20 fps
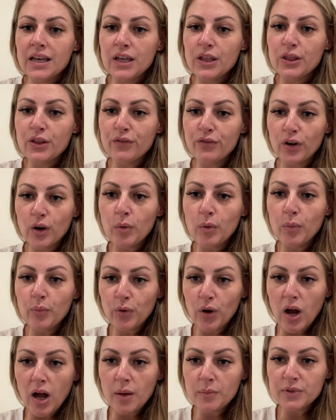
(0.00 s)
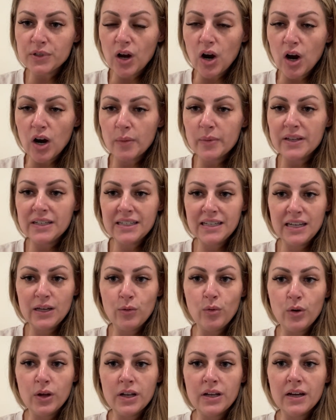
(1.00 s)
The verbal prompt, RBT
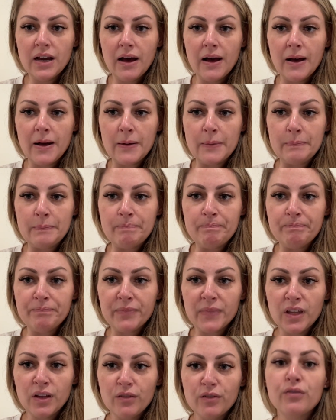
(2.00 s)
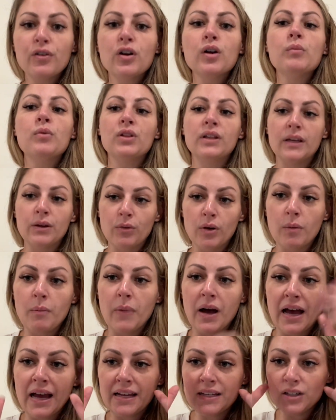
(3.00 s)
would verbally
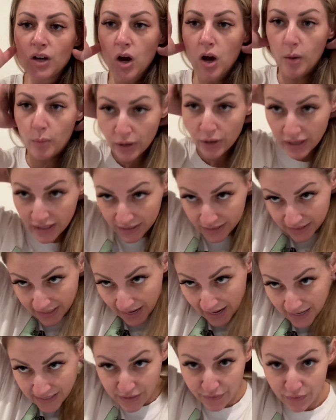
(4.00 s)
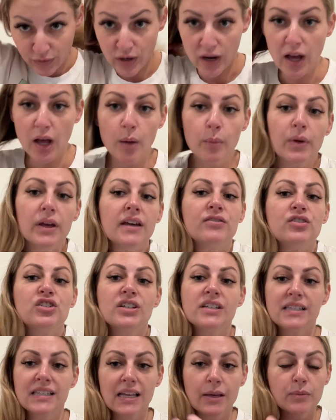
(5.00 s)
remind Aubrey to ask for help if she
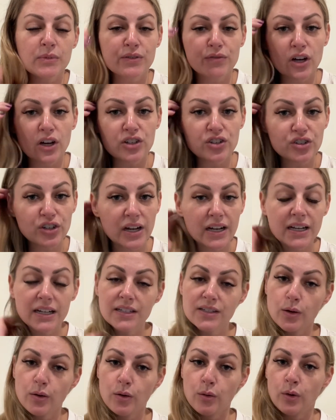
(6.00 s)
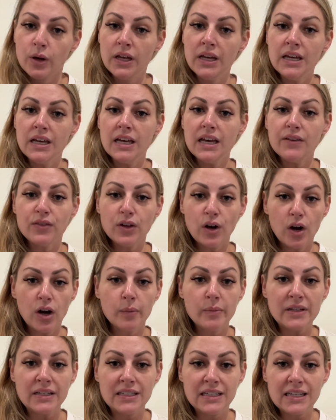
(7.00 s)
seems frustrated. So if the
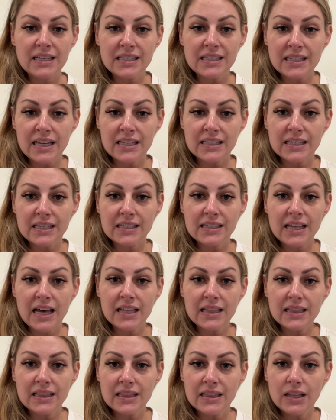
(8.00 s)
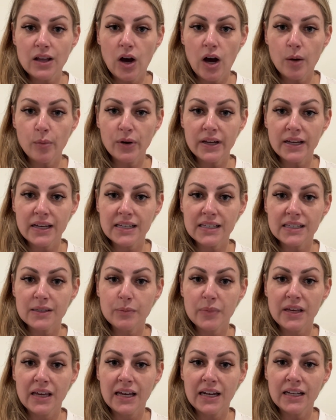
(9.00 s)
RBT senses that Aubrey is
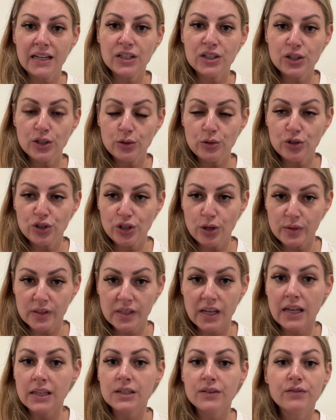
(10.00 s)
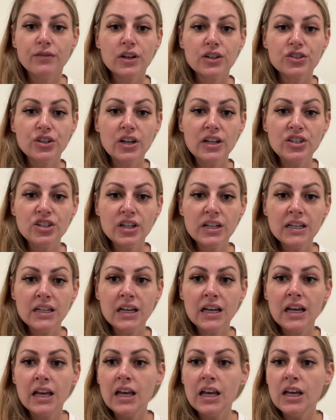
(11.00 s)
beginning to show signs of frustration,
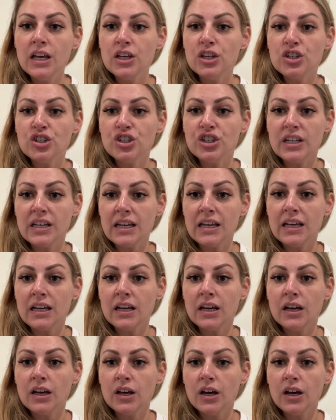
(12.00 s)
she